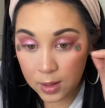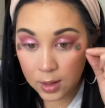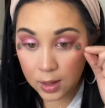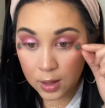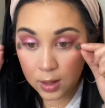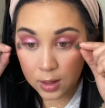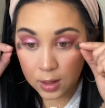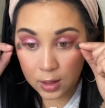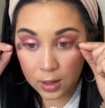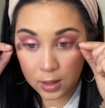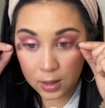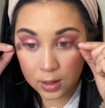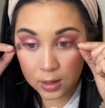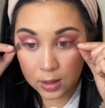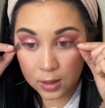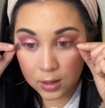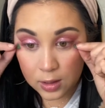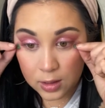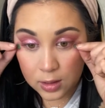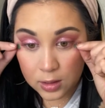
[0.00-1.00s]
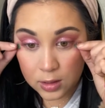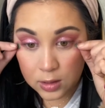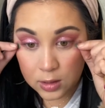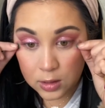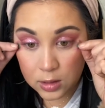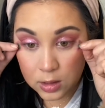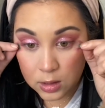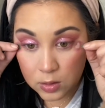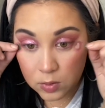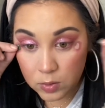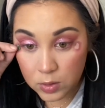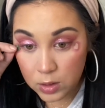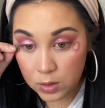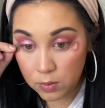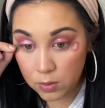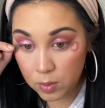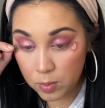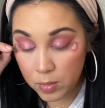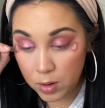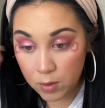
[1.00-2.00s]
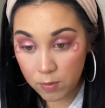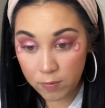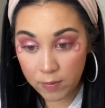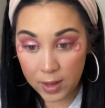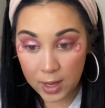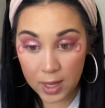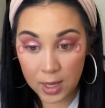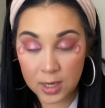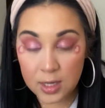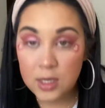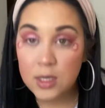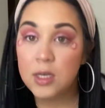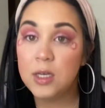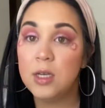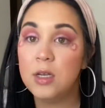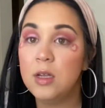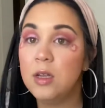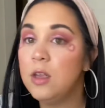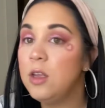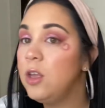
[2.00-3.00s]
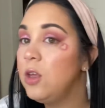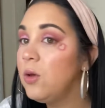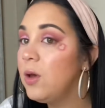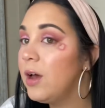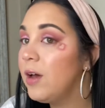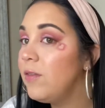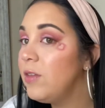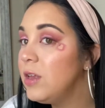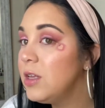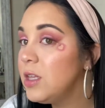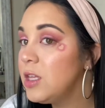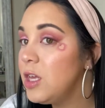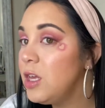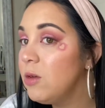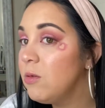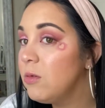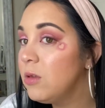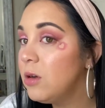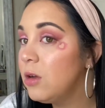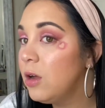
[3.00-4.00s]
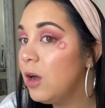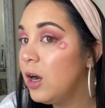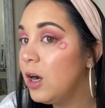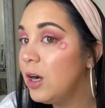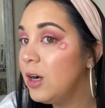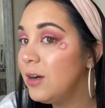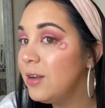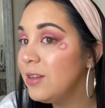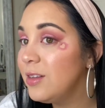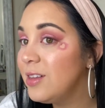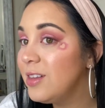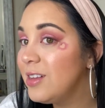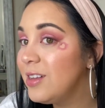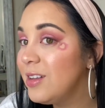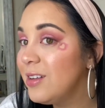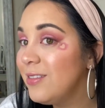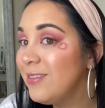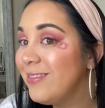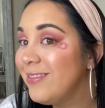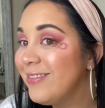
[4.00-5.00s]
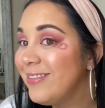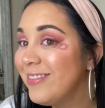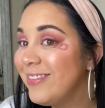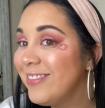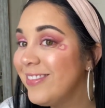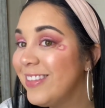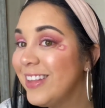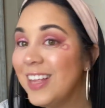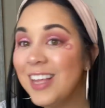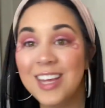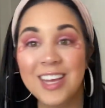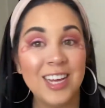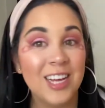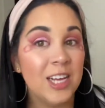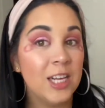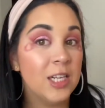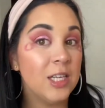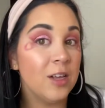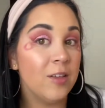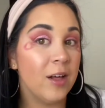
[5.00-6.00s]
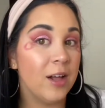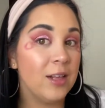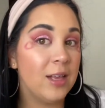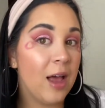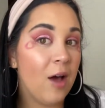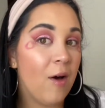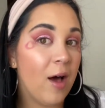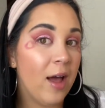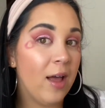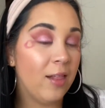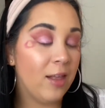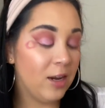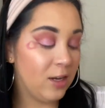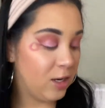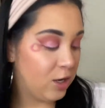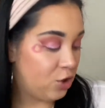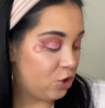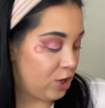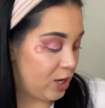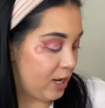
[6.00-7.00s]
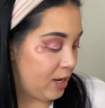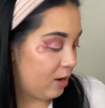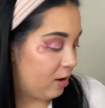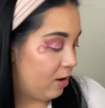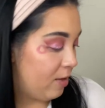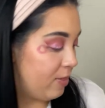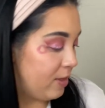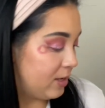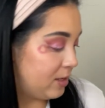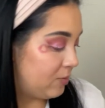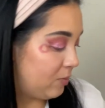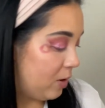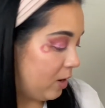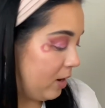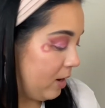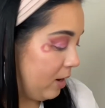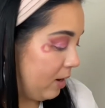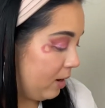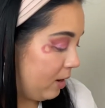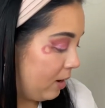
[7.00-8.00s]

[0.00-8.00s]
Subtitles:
And when you remove it, you have these cute little hearts. So that's how I like to cheat on this one.